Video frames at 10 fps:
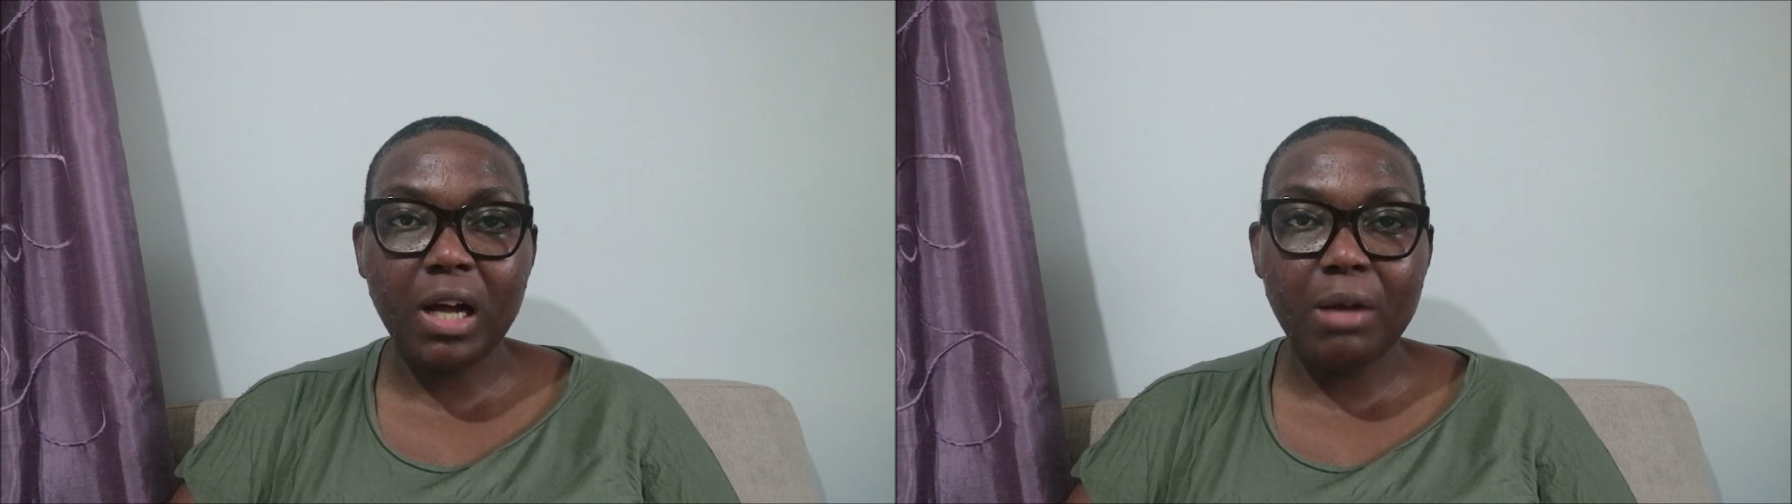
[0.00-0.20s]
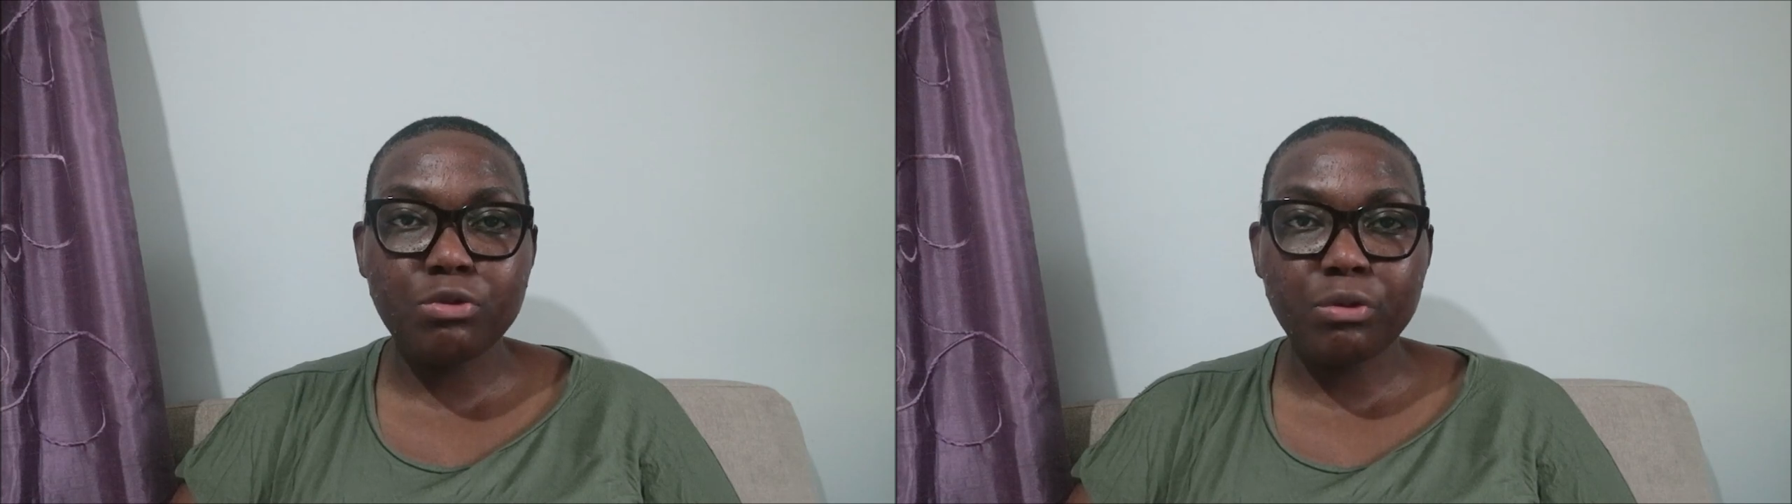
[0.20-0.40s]

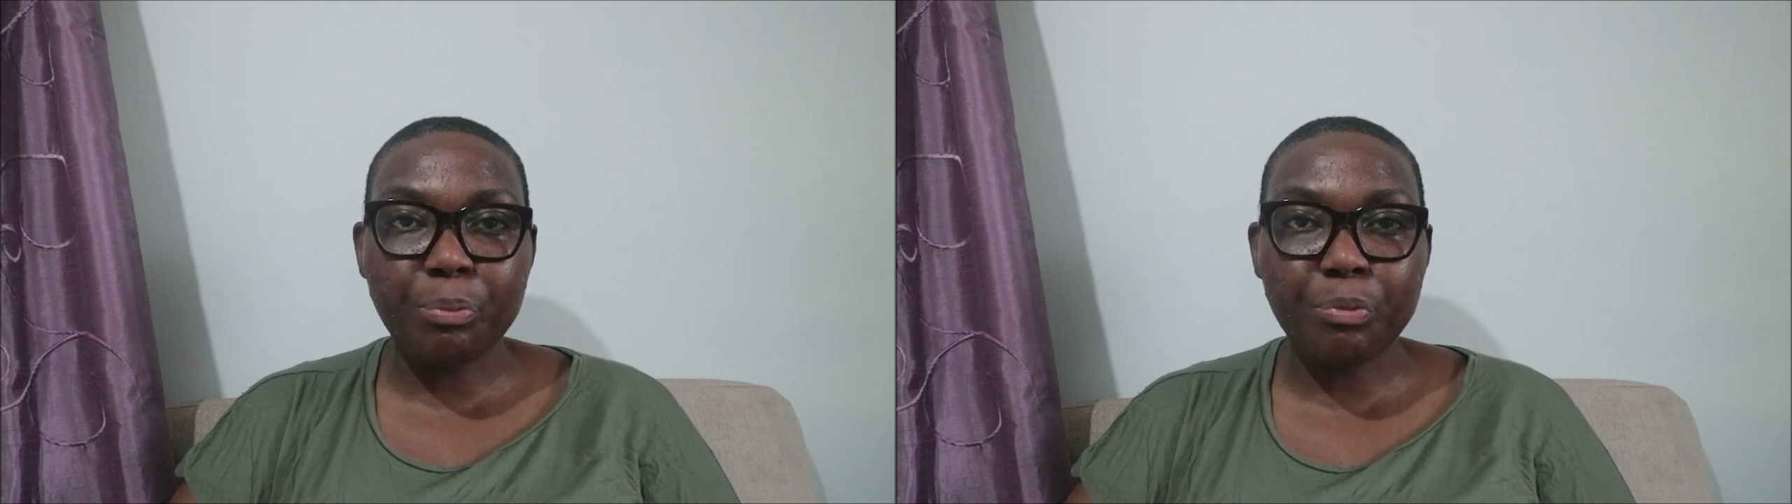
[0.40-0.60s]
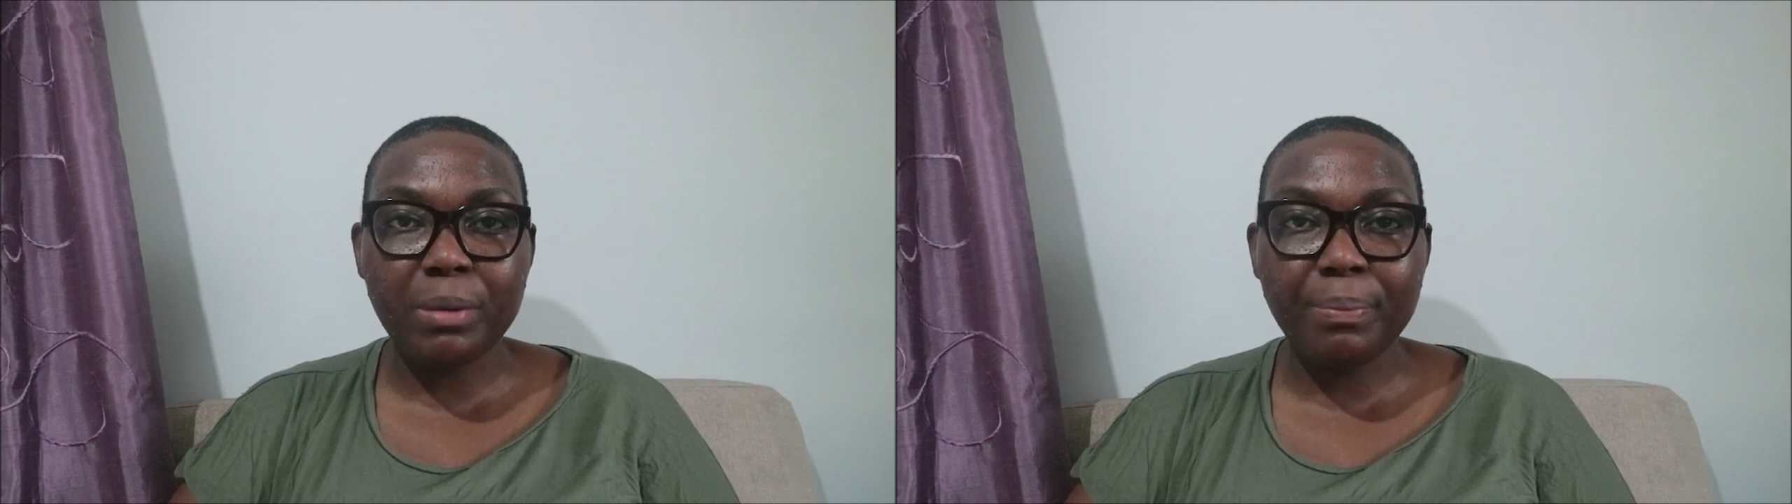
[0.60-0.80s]
comes with
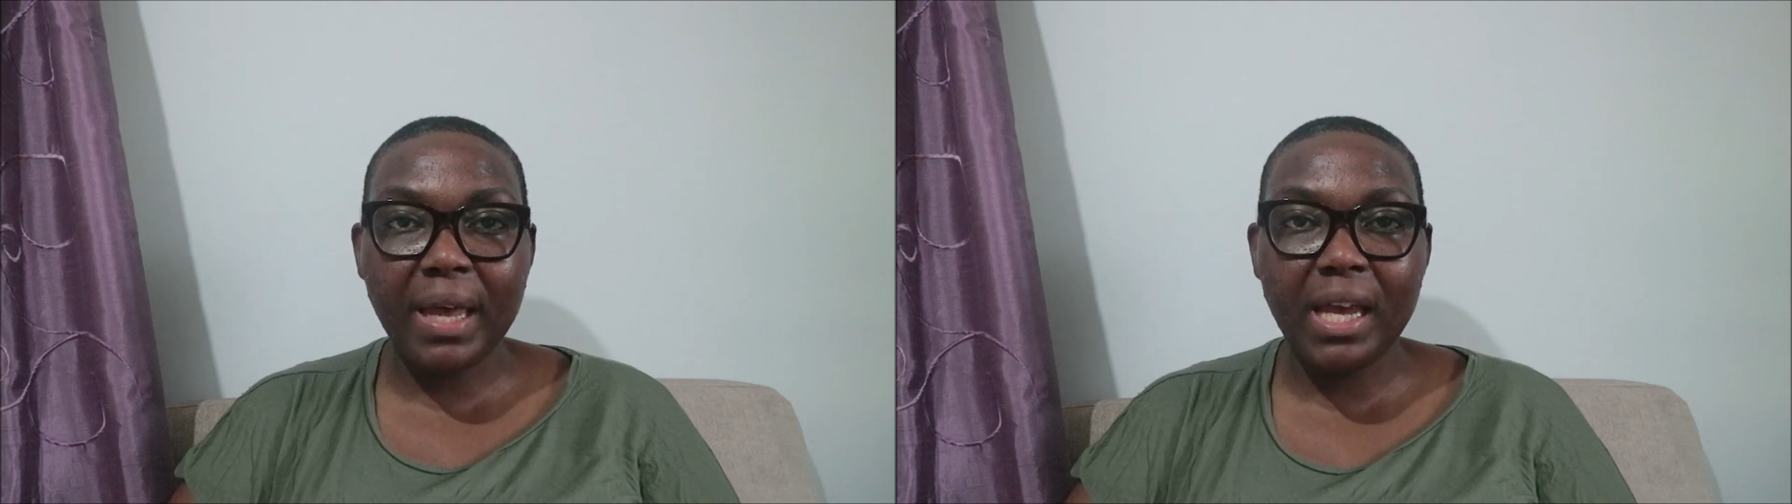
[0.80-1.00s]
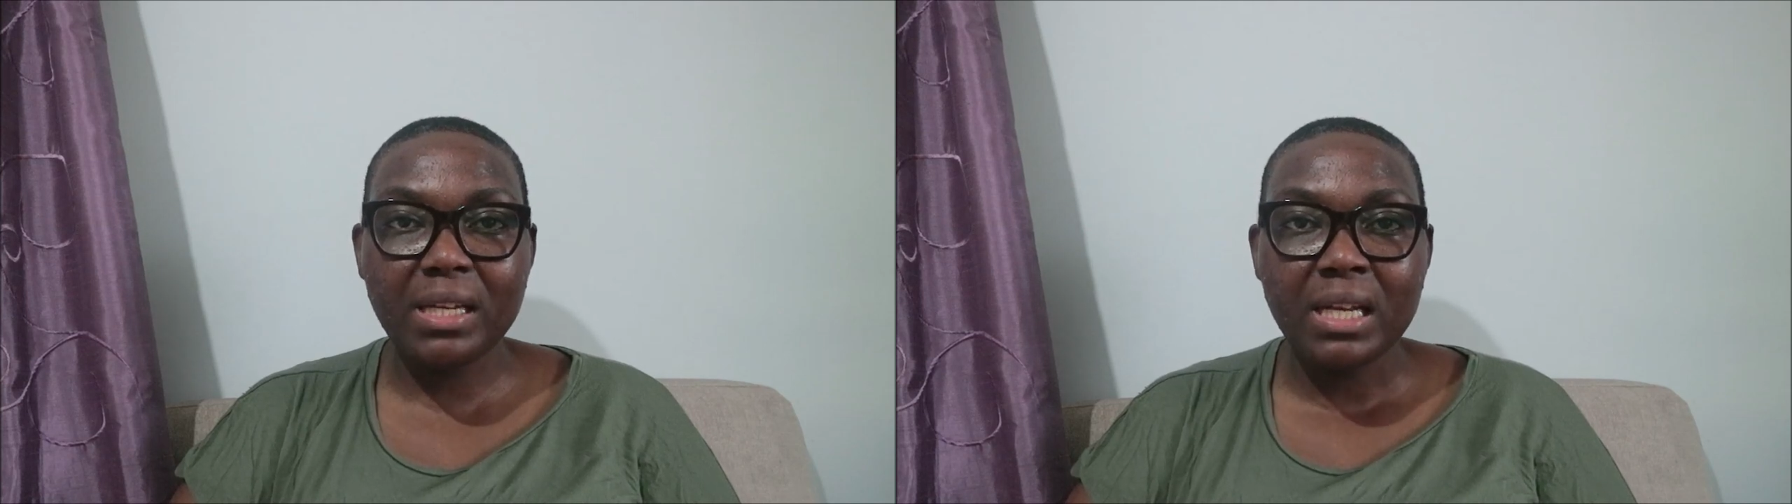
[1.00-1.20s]
a
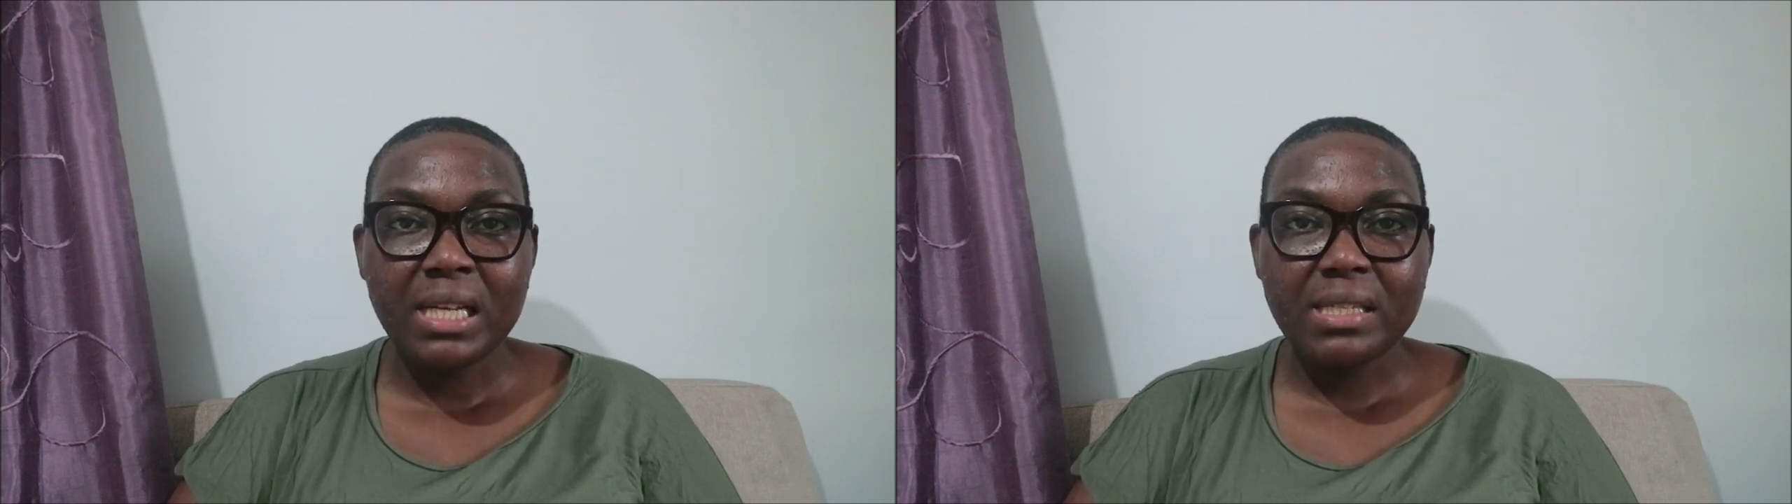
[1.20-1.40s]
prepaid